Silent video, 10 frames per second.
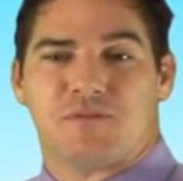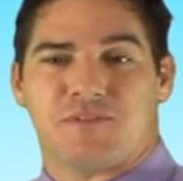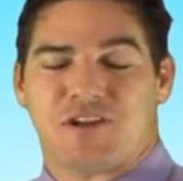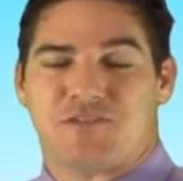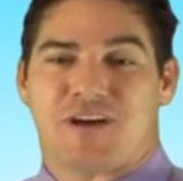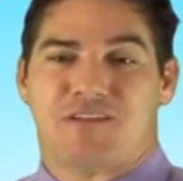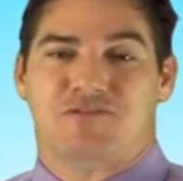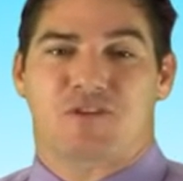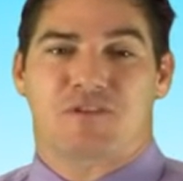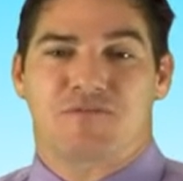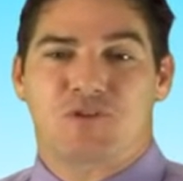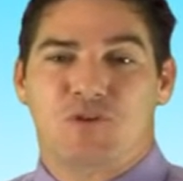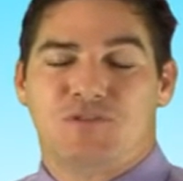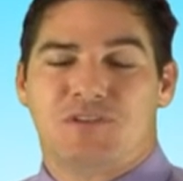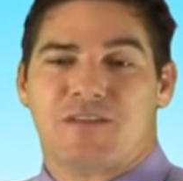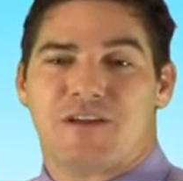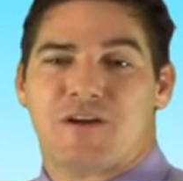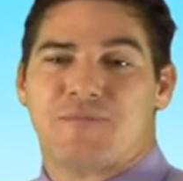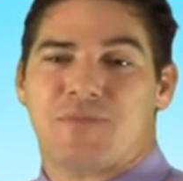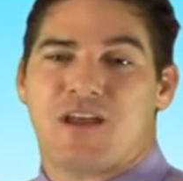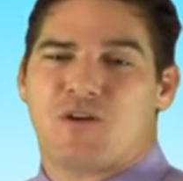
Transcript: 5-star reviews on there.